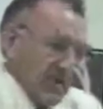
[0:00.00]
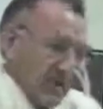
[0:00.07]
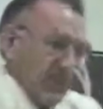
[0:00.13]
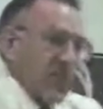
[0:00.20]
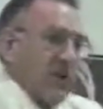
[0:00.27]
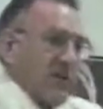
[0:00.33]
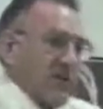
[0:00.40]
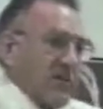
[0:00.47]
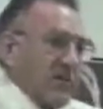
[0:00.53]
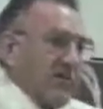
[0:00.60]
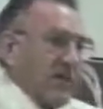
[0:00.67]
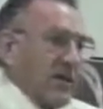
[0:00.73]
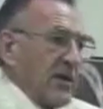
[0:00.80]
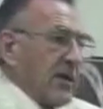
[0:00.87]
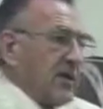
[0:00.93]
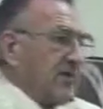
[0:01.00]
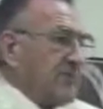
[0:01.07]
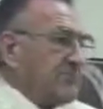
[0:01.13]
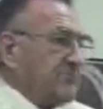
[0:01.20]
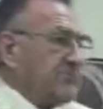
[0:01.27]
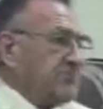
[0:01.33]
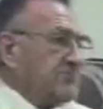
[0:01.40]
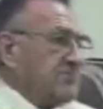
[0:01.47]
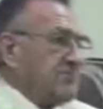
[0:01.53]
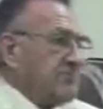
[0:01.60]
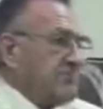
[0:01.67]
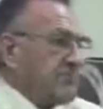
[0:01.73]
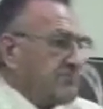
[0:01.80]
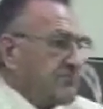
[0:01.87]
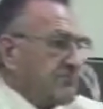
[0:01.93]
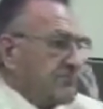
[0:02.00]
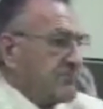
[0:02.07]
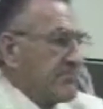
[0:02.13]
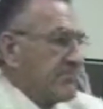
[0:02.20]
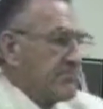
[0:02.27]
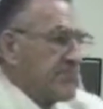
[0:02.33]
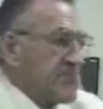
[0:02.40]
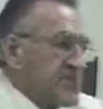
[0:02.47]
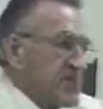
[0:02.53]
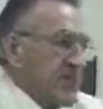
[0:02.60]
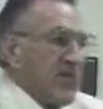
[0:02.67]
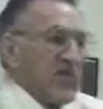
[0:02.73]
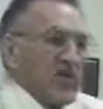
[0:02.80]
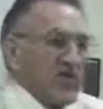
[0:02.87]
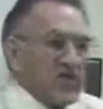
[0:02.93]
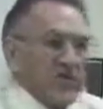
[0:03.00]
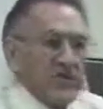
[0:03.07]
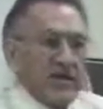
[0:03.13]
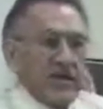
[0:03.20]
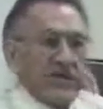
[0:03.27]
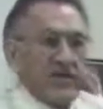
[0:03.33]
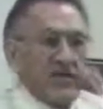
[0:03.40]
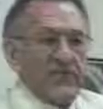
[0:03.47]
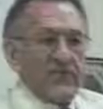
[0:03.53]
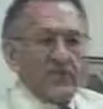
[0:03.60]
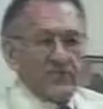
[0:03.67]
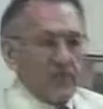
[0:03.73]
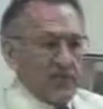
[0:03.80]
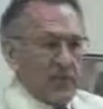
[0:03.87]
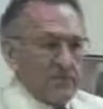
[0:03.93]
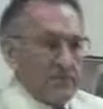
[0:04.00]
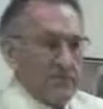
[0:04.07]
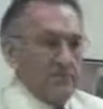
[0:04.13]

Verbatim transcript: she probably went on and bought another one. So before it's over, they end up in divorce court.